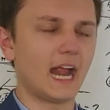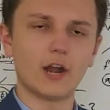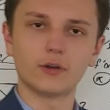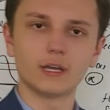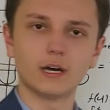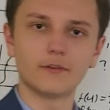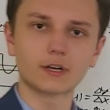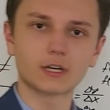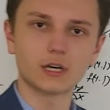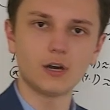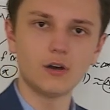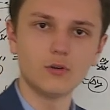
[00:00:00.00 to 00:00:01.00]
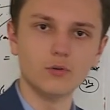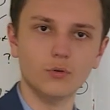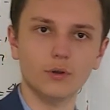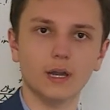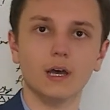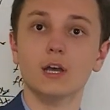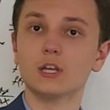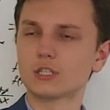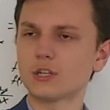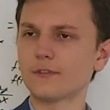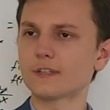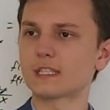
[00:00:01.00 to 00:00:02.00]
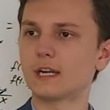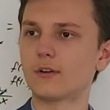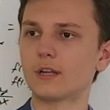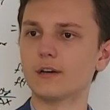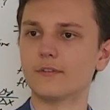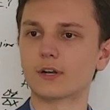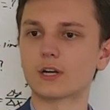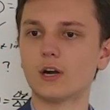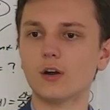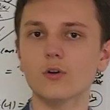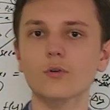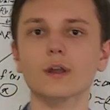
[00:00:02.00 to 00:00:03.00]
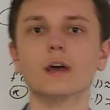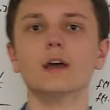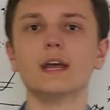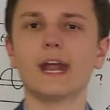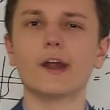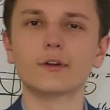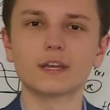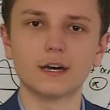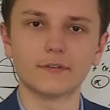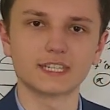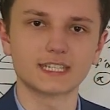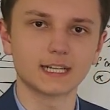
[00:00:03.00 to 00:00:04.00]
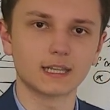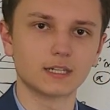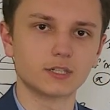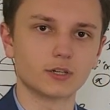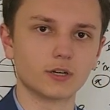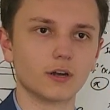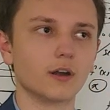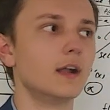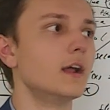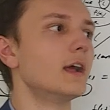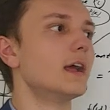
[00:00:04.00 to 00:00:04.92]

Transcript: area of a cone, surface area of a cone, area of a cylinder.